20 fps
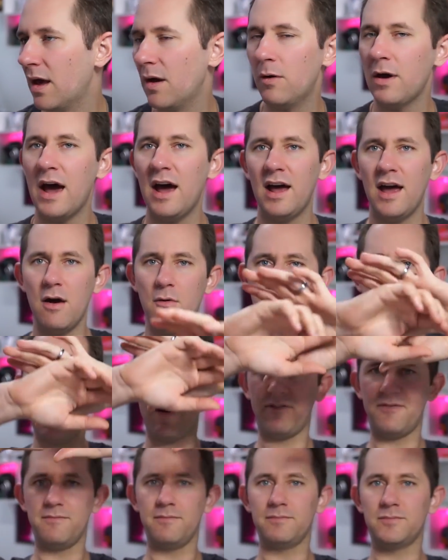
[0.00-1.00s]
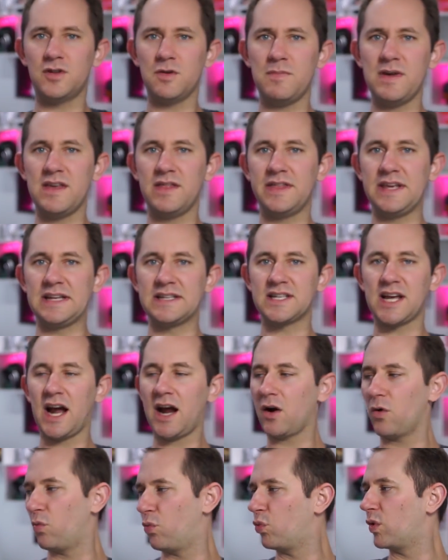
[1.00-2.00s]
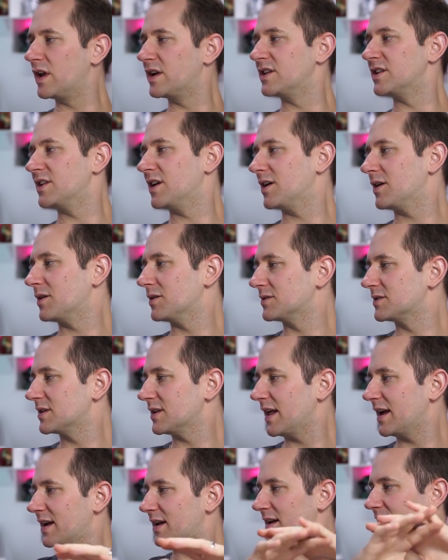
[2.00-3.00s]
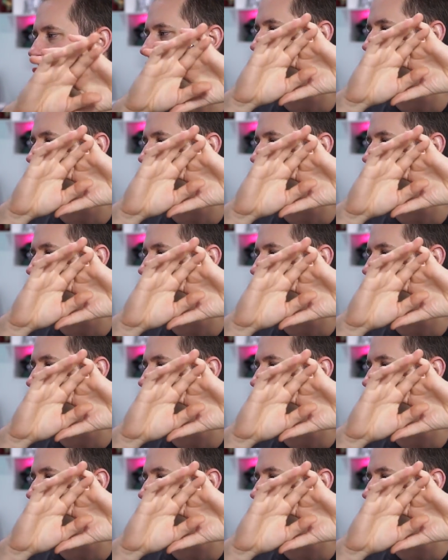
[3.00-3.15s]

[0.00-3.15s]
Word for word: It, ha it would have to be the entire window to like